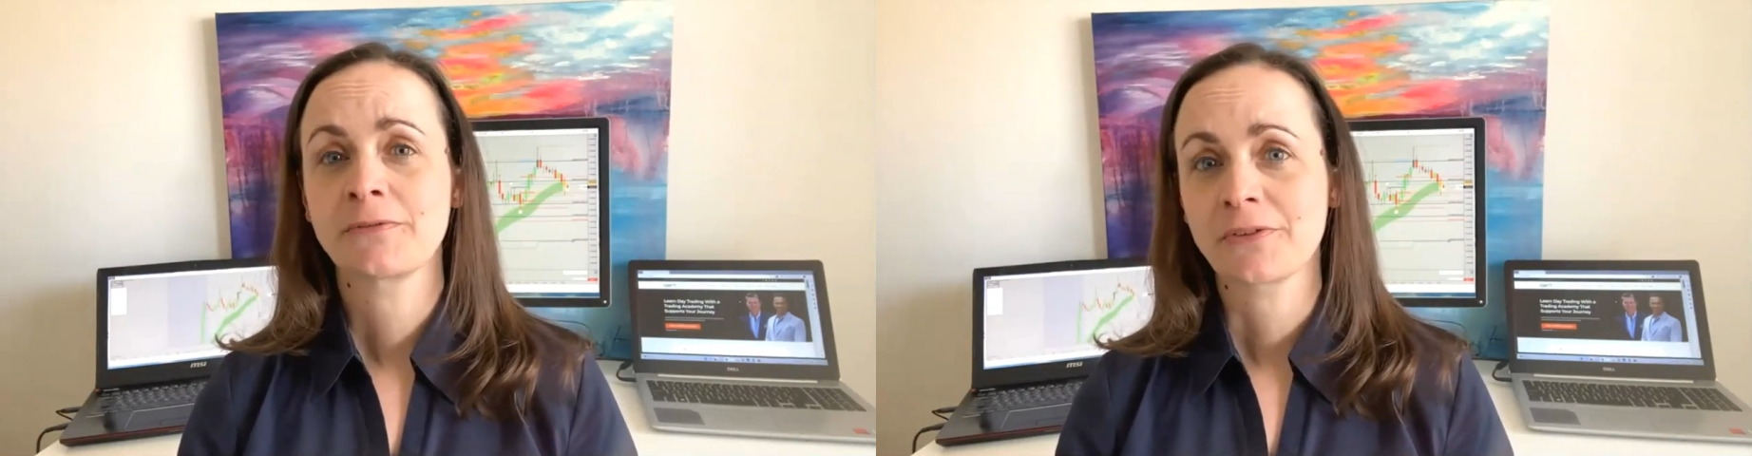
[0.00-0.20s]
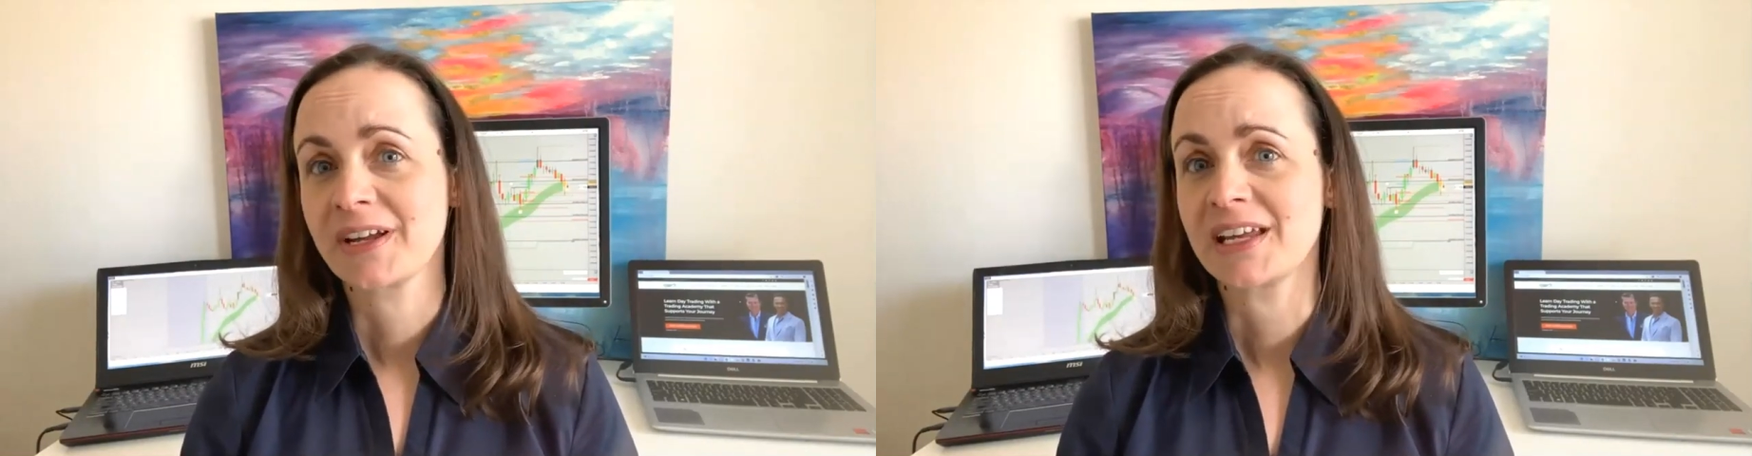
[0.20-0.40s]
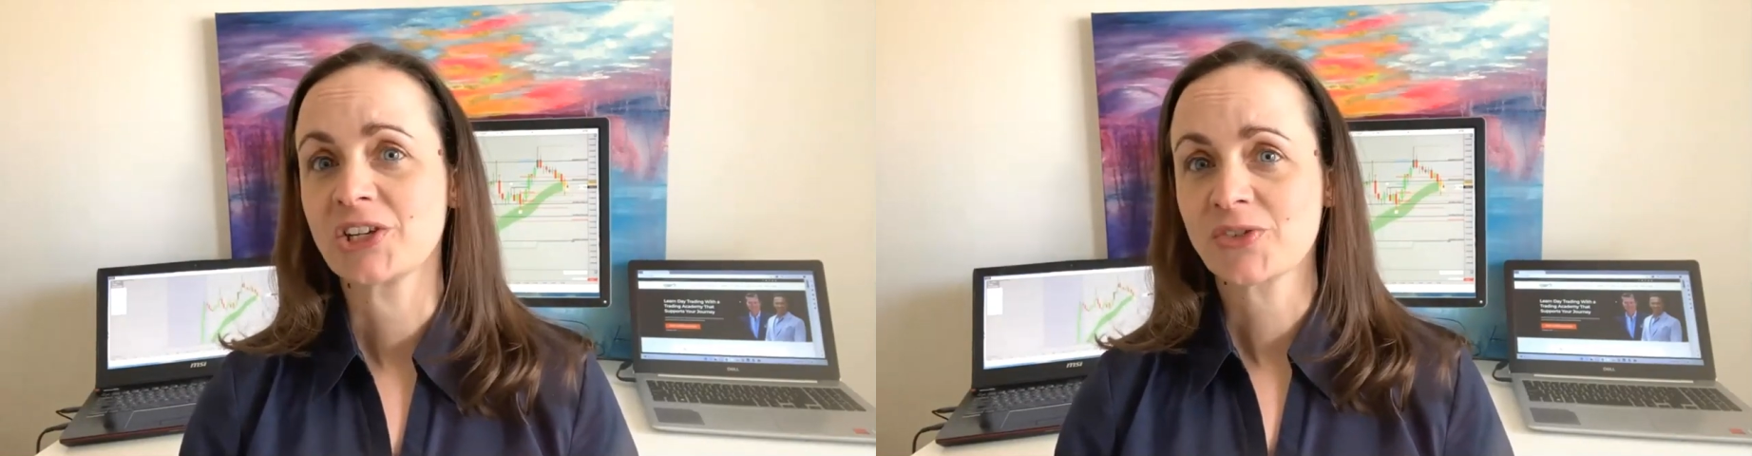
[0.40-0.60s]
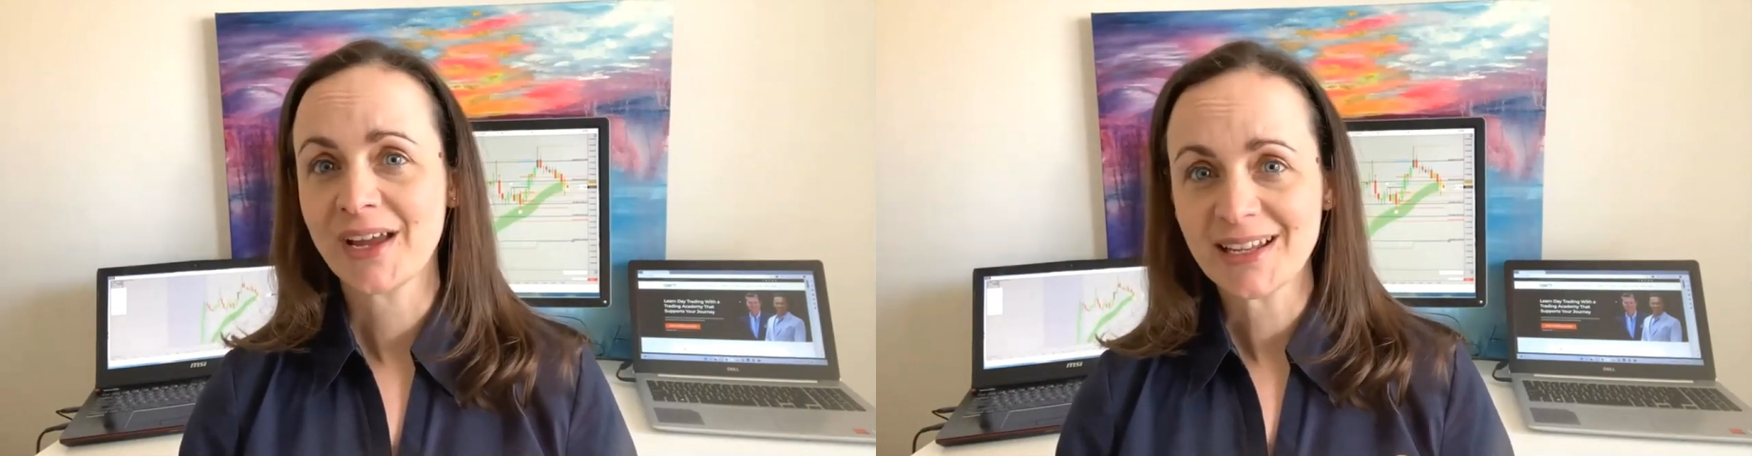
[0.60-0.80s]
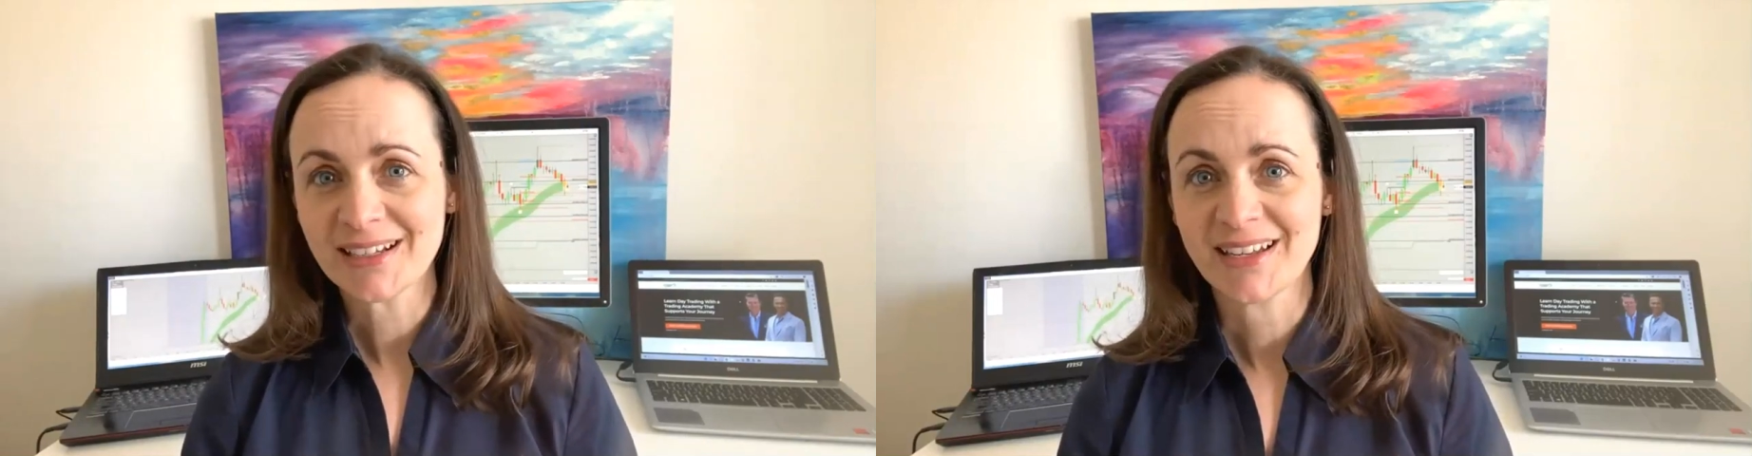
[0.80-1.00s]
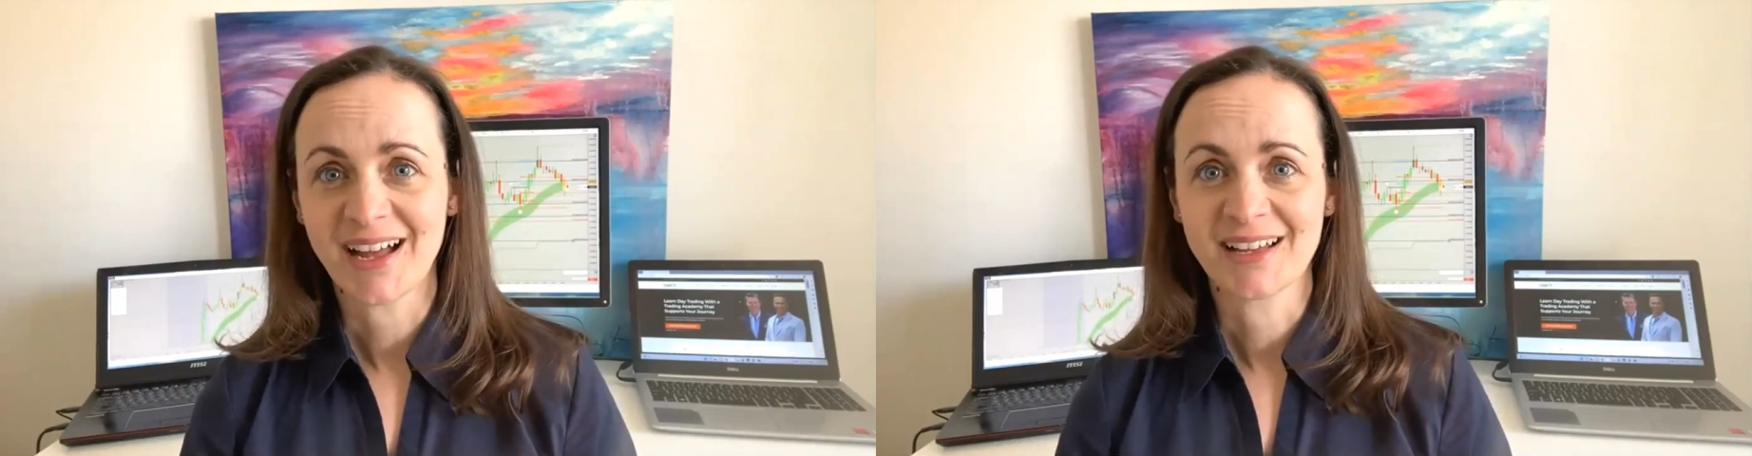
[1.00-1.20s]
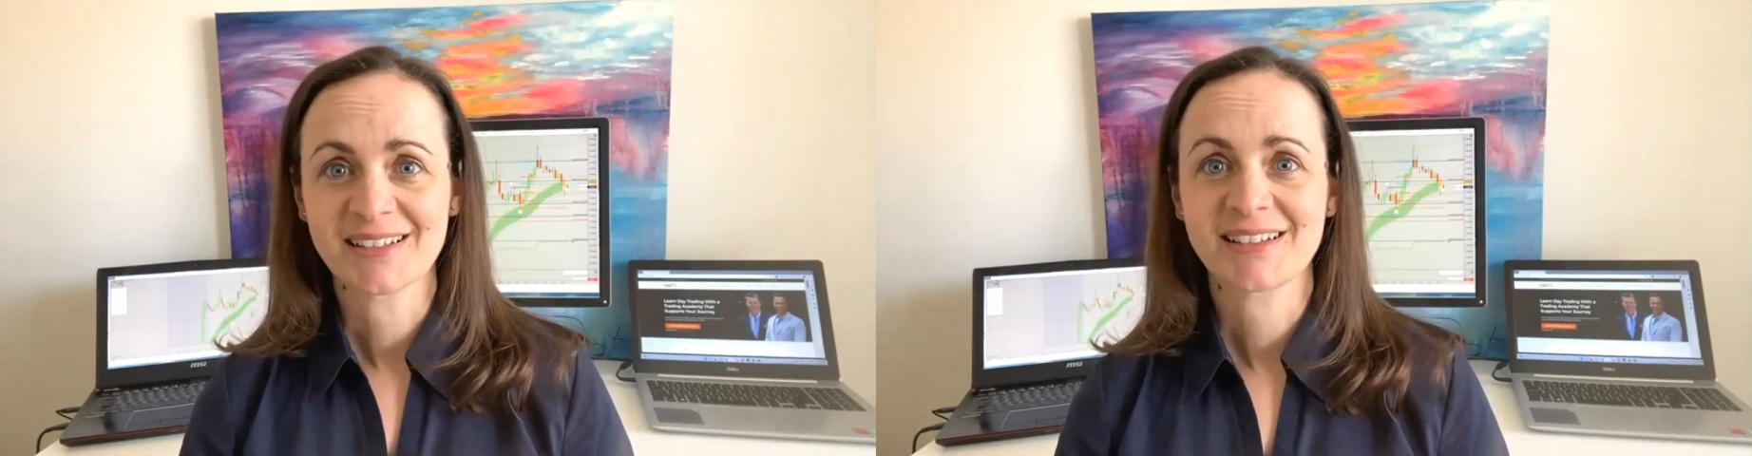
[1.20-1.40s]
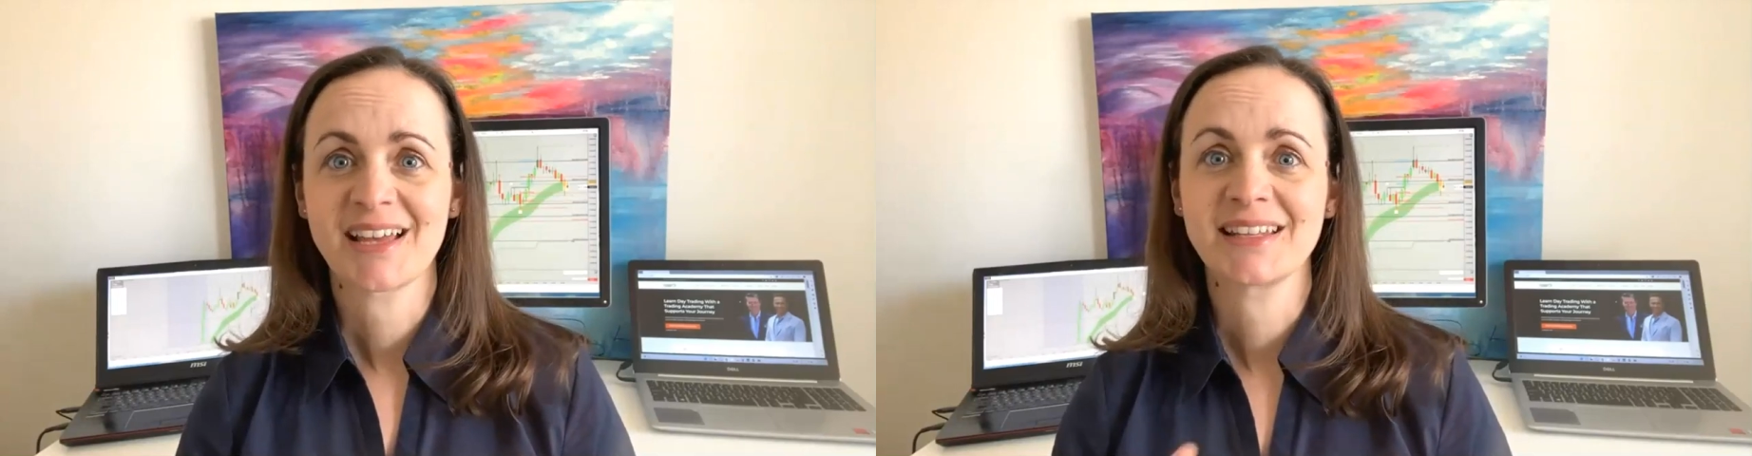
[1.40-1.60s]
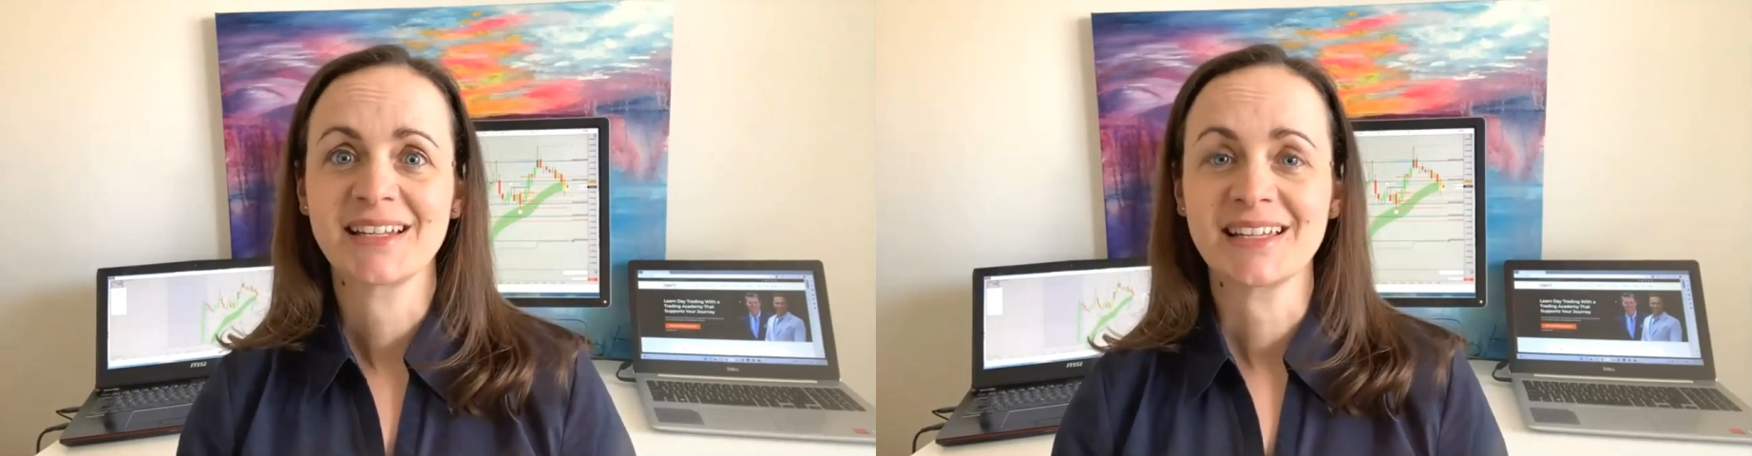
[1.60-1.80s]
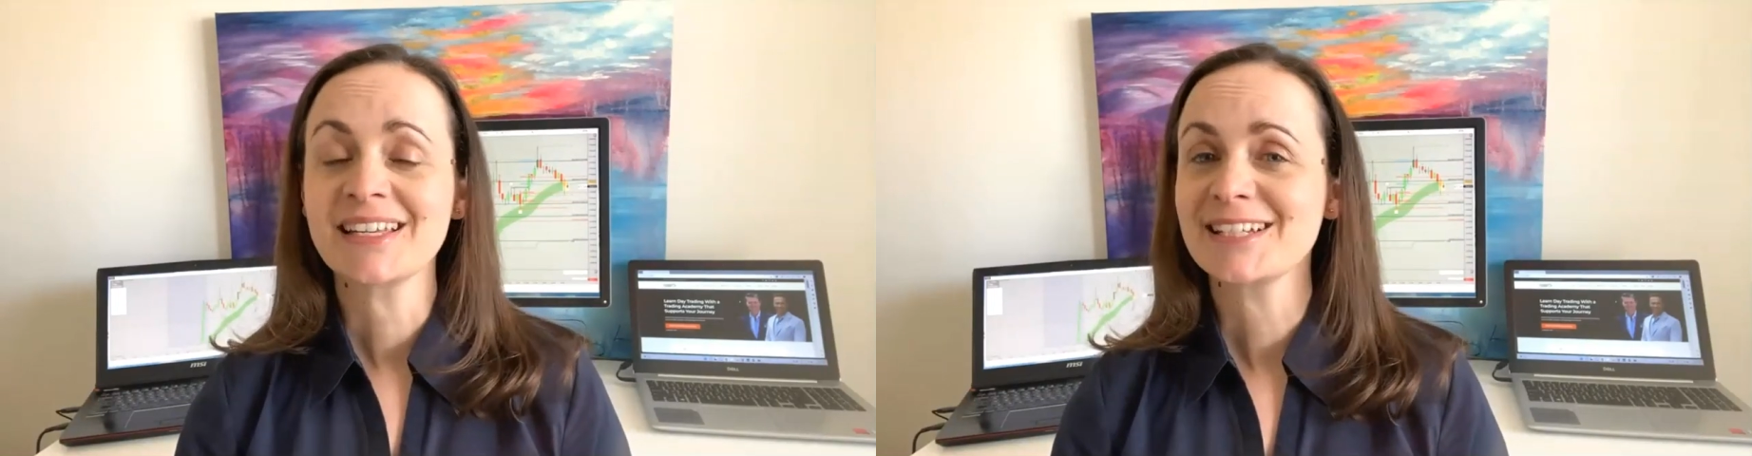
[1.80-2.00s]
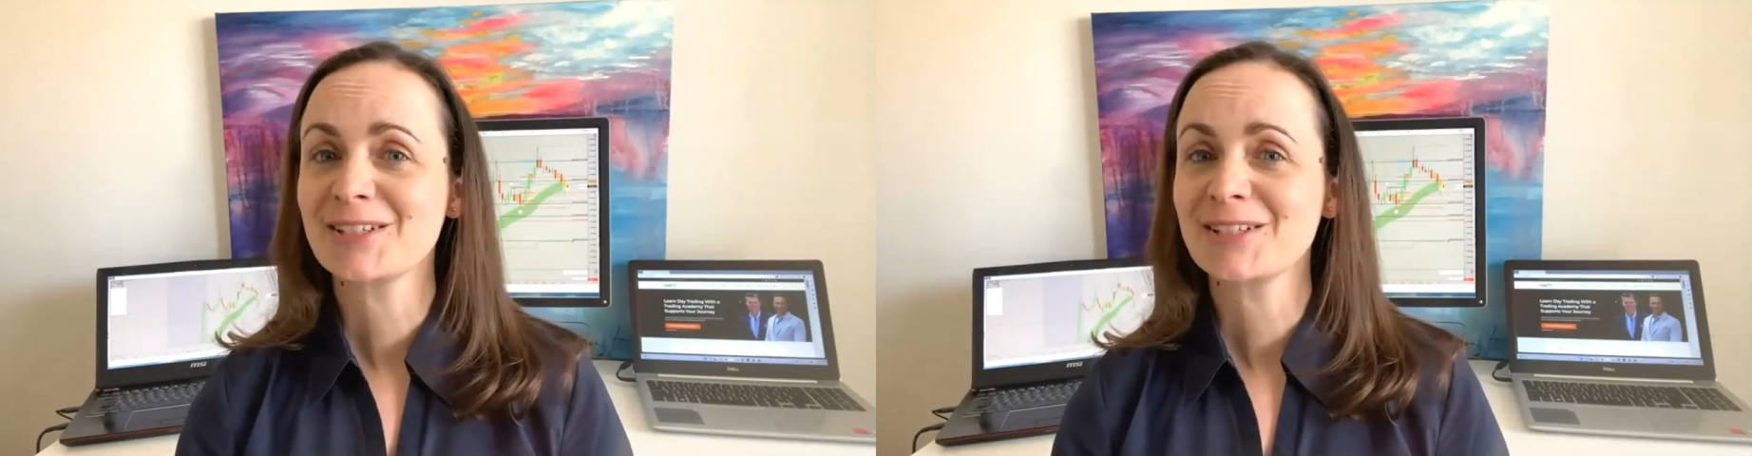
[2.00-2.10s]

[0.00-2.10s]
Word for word: free trading class and the link